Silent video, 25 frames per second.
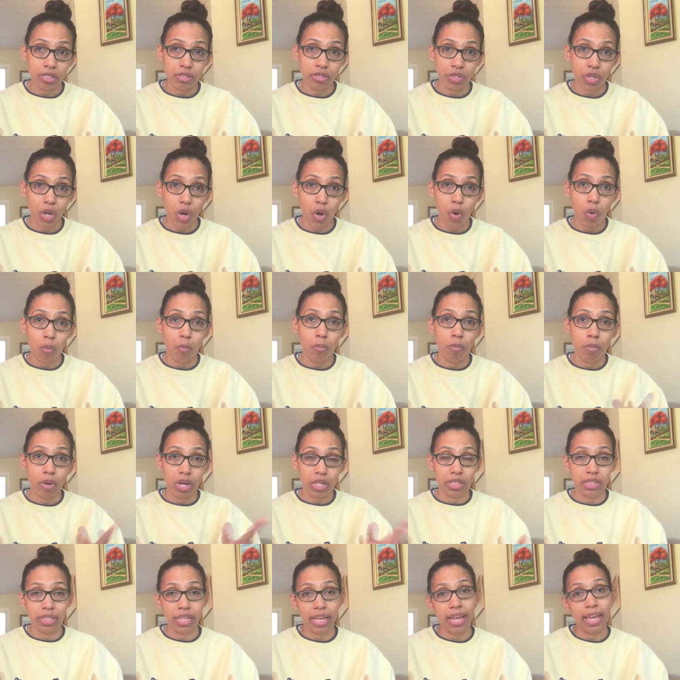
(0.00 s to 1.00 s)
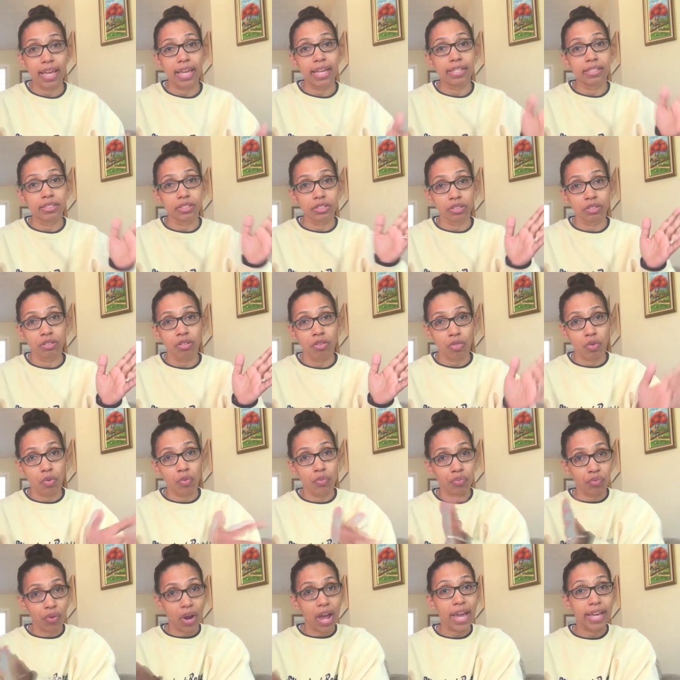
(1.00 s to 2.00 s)
So Mondays through
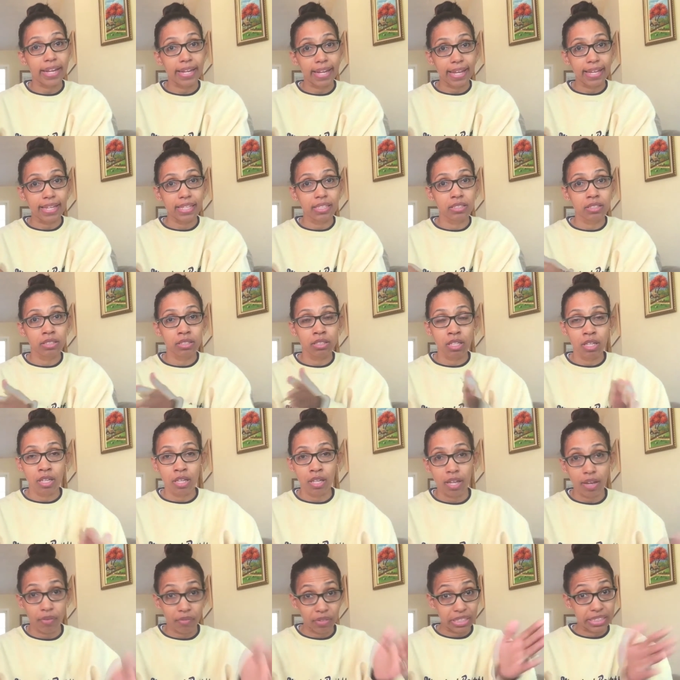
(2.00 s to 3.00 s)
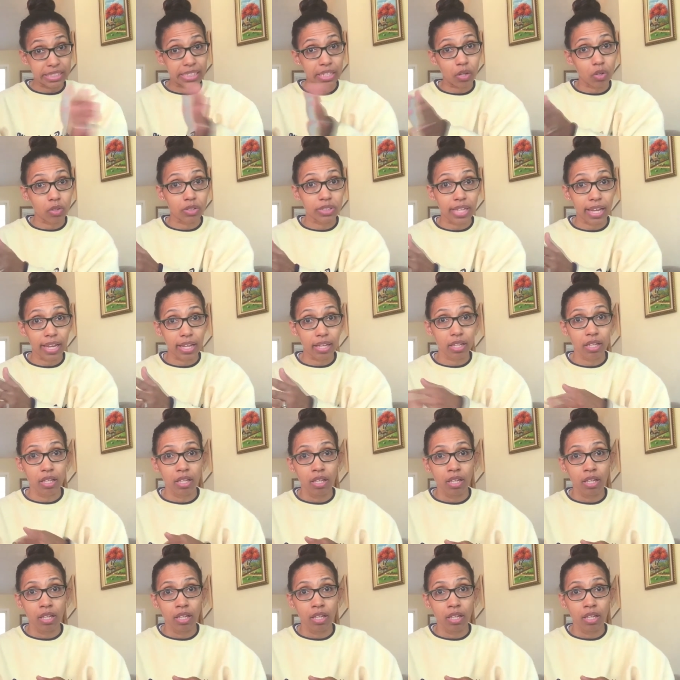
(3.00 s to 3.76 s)
Fridays, every single day.